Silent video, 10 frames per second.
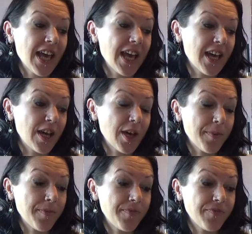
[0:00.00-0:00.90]

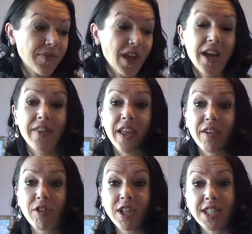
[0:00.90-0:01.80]
And then
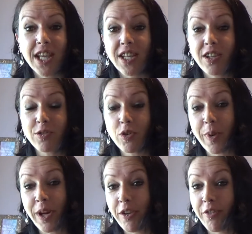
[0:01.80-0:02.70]
right at the end I'll talk
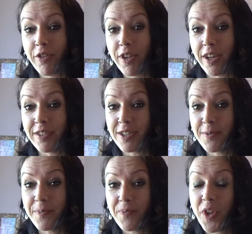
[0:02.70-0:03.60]
about Curio Yarns.
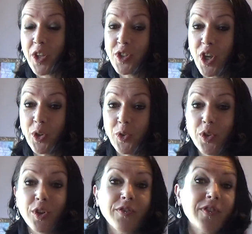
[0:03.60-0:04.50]
So you
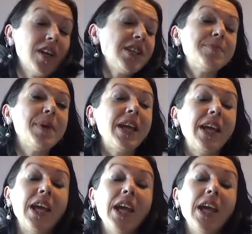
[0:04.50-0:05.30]
can find me